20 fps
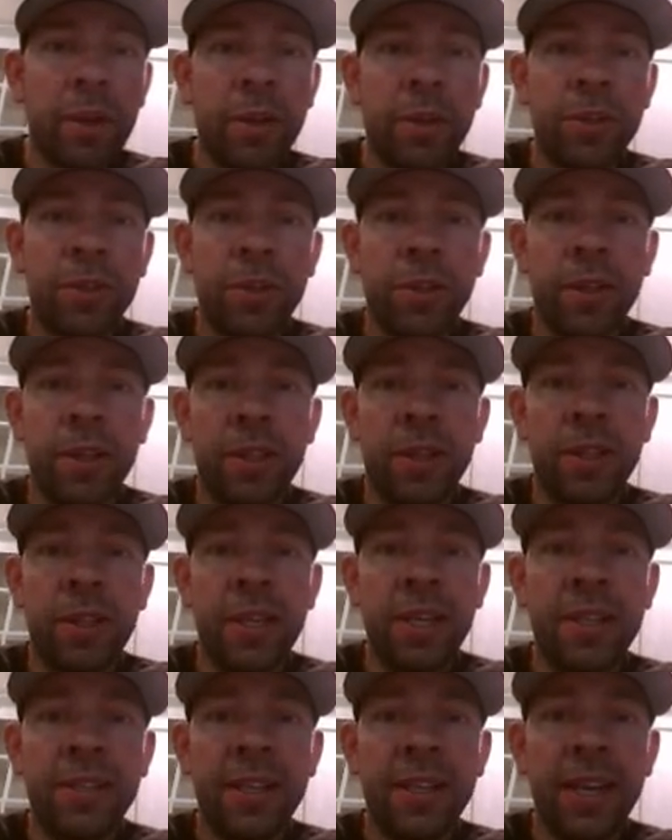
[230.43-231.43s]
So that
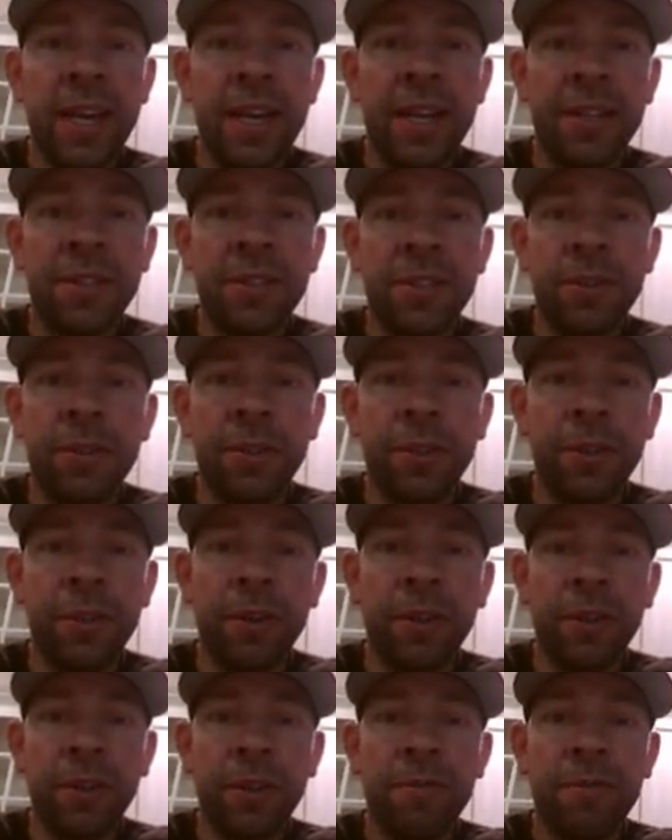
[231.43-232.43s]
these cancel, and
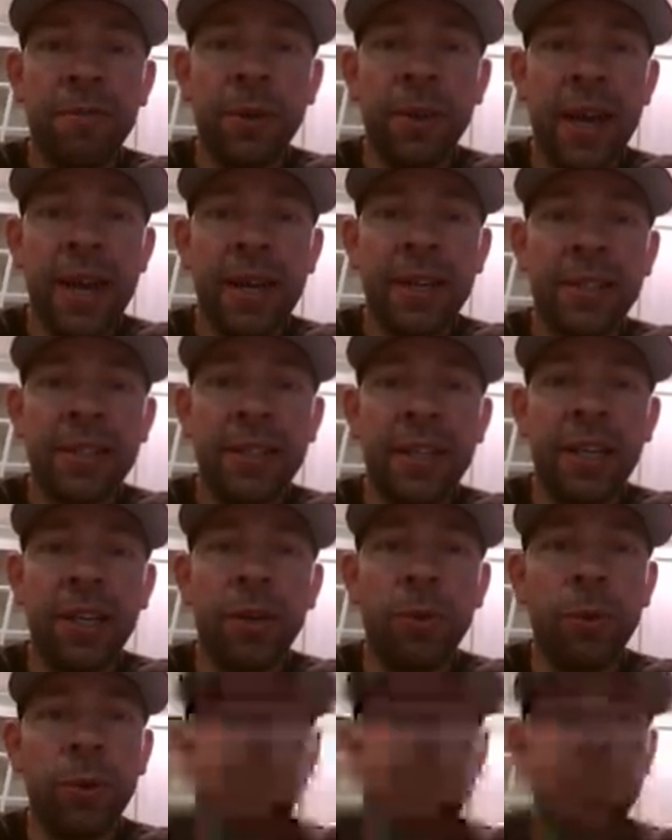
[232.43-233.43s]
you're left with x
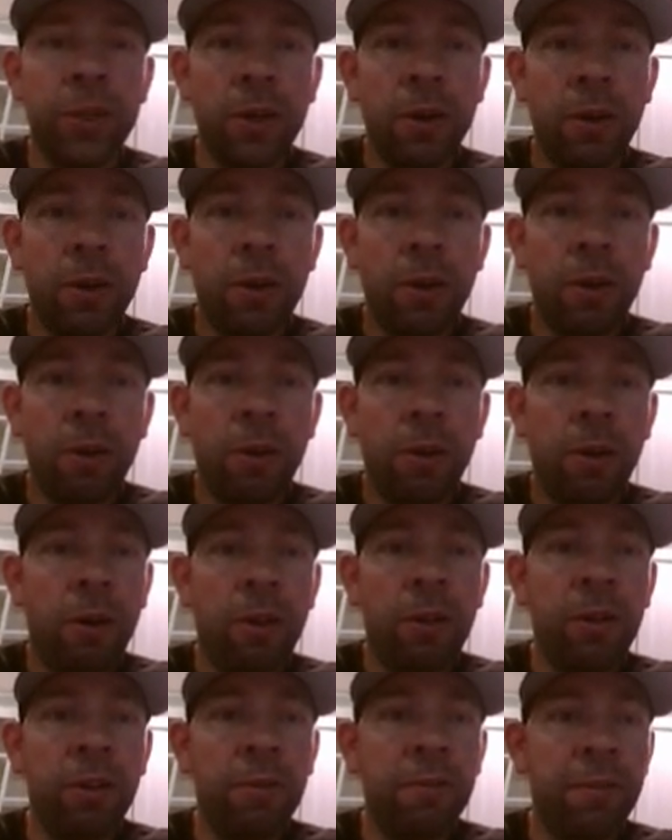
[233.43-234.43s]
equals
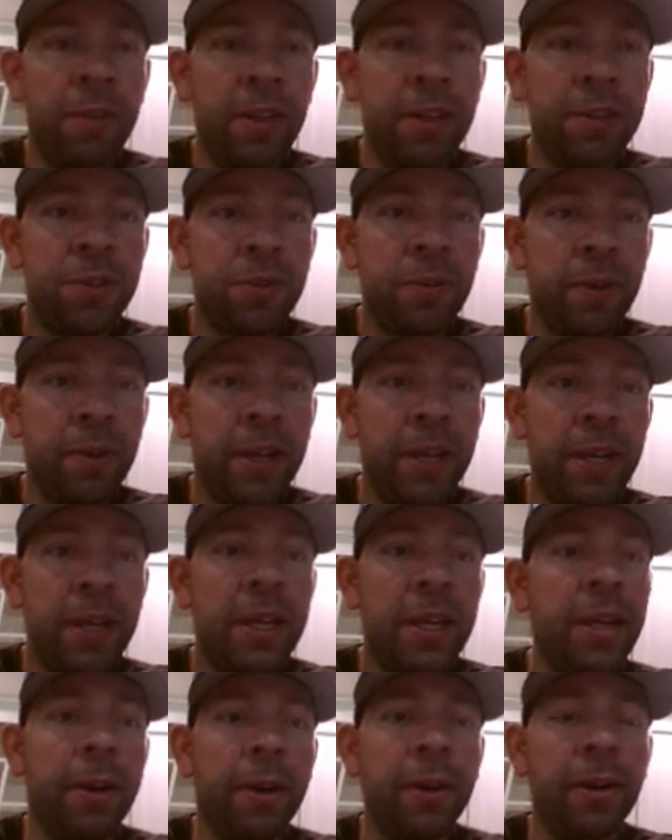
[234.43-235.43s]
all of this right
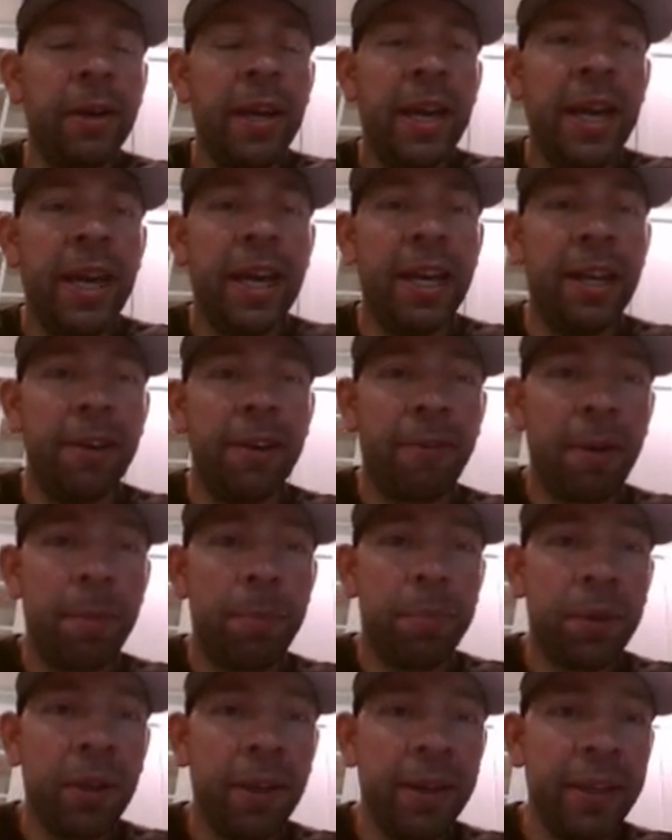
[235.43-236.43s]
here. And if I
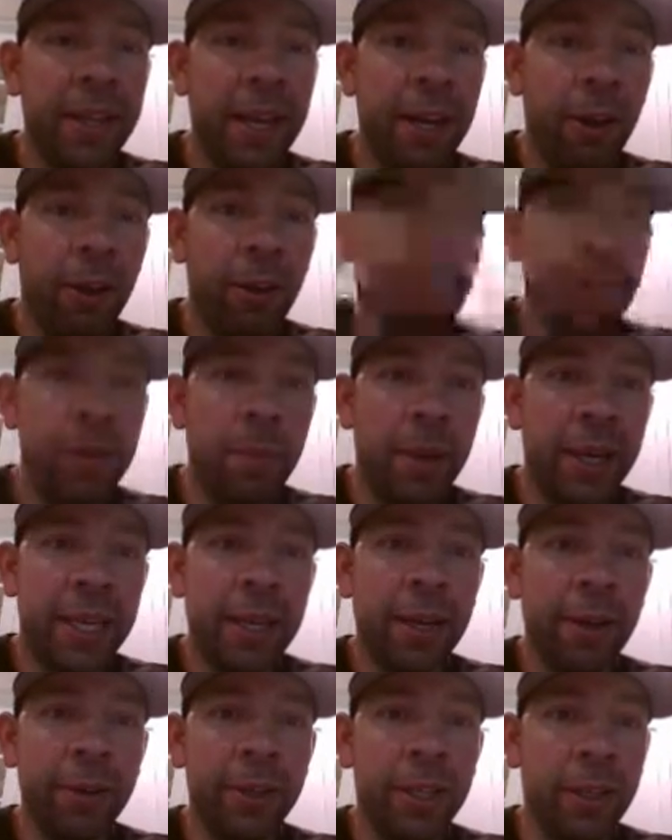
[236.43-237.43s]
plug that all into my
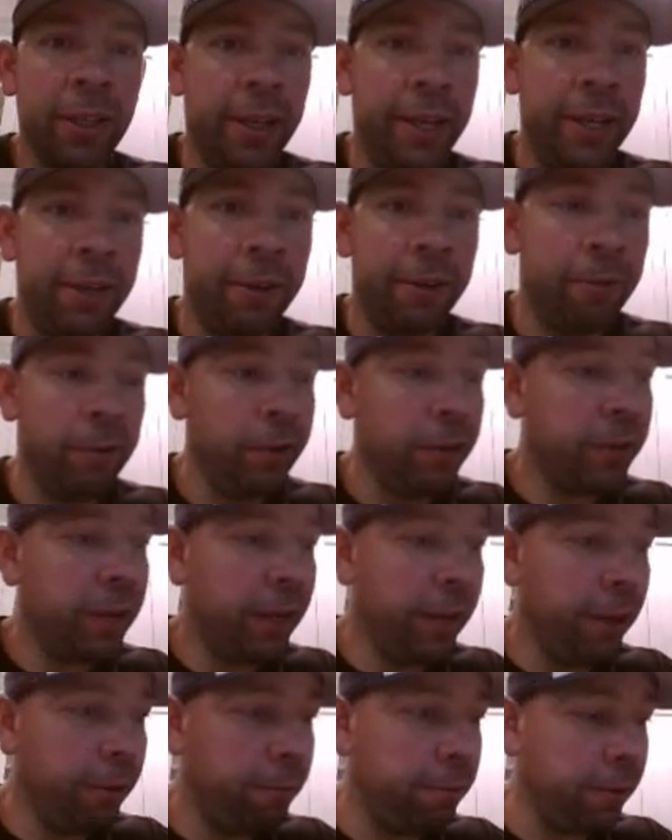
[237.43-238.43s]
calculator real
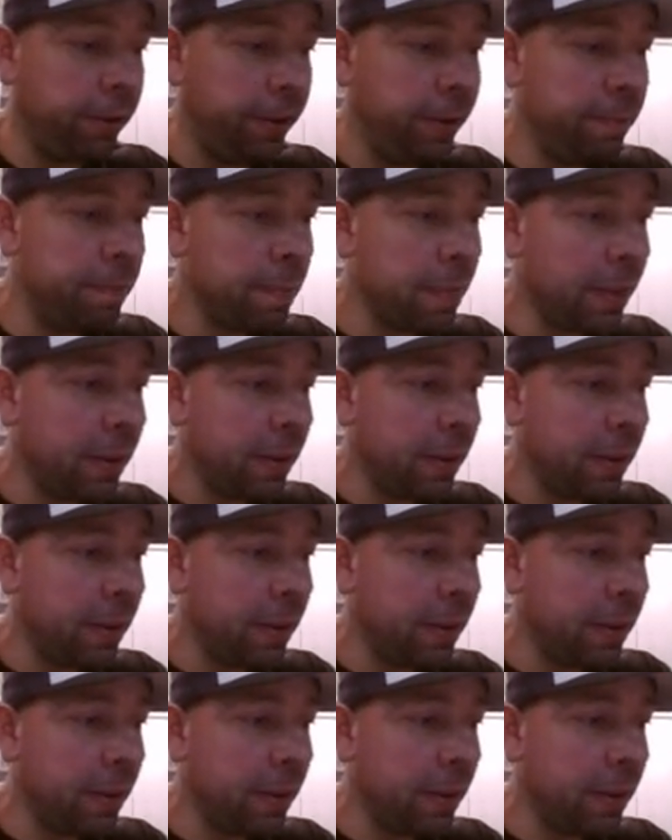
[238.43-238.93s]
carefully,